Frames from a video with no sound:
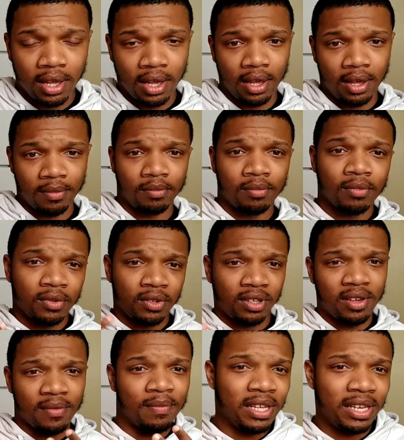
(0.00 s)
and
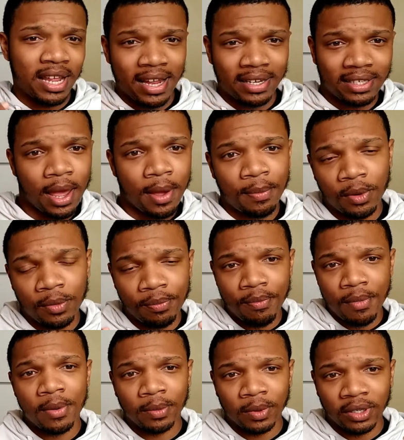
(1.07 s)
give me that type of
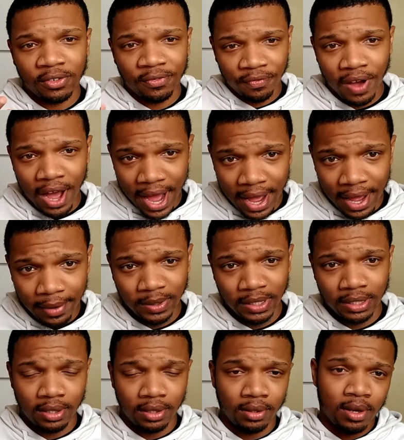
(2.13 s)
memories vibes
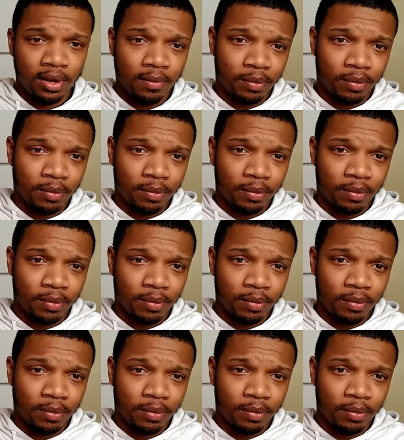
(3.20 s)
and